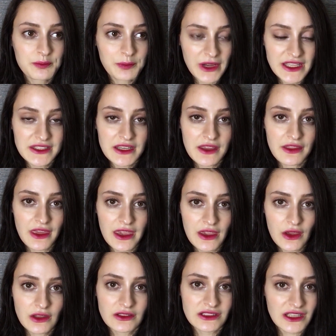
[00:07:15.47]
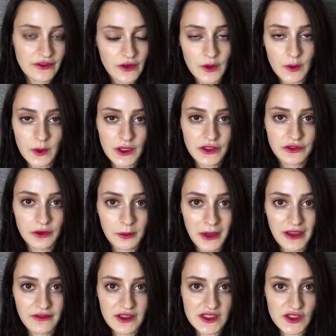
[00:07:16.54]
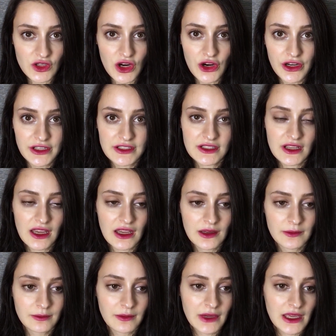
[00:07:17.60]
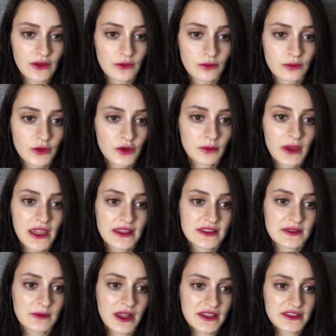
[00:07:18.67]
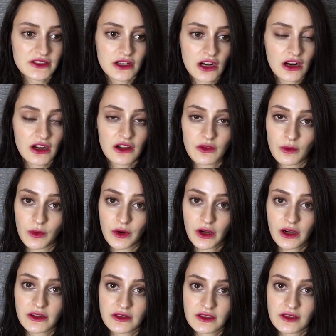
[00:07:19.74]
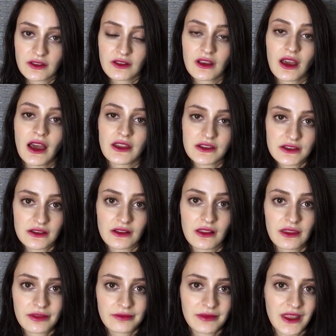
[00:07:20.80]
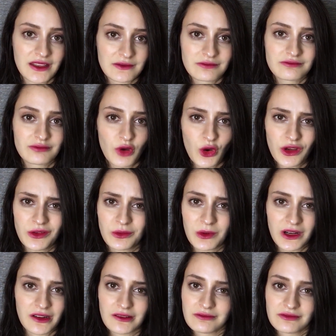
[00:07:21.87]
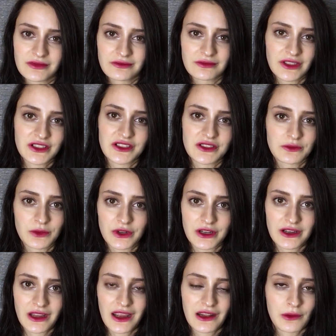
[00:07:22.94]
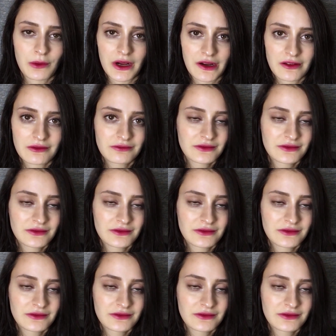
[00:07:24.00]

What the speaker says: but they never worked for my Visa card. My roommate's MasterCard worked until that point where it didn't work anywhere